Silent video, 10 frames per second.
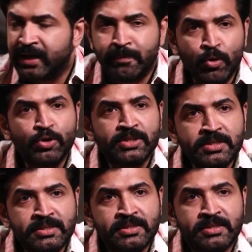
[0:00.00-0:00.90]

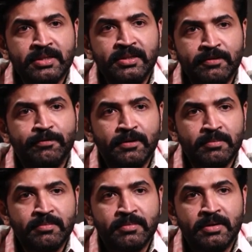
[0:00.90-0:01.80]
emotions in the
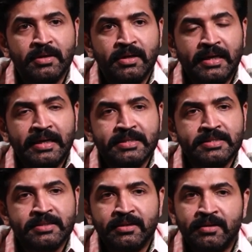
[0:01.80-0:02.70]
film is
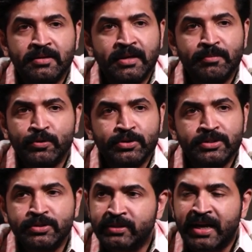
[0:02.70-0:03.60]

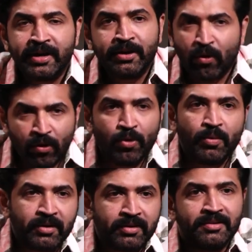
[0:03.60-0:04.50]
emotions carried all
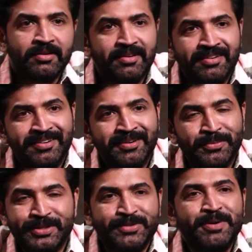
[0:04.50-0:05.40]
over
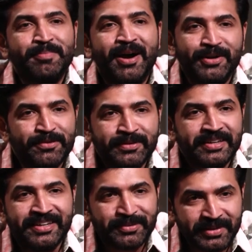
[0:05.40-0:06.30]
whichever part of
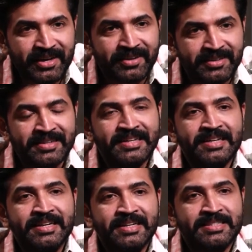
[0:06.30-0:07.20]
India we are in.
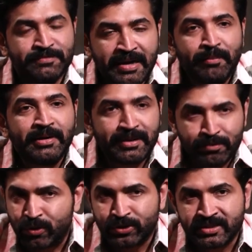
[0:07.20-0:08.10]
It's a family
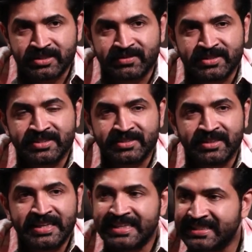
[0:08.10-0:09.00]
emotions which is
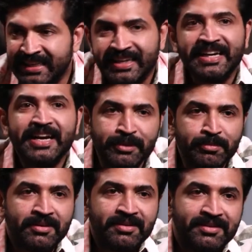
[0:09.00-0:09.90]
easily
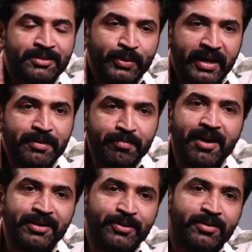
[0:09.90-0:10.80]
relatable to any
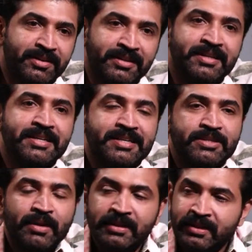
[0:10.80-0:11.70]
part you are in.
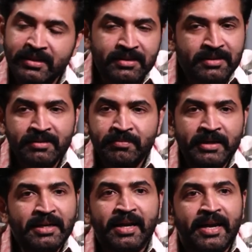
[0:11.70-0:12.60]
So I think it
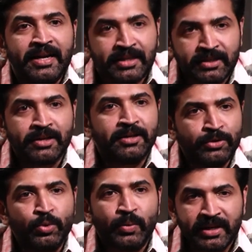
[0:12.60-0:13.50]
will connect
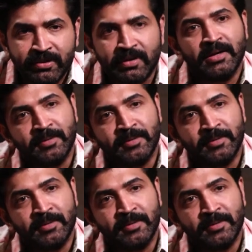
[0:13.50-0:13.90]
you very well.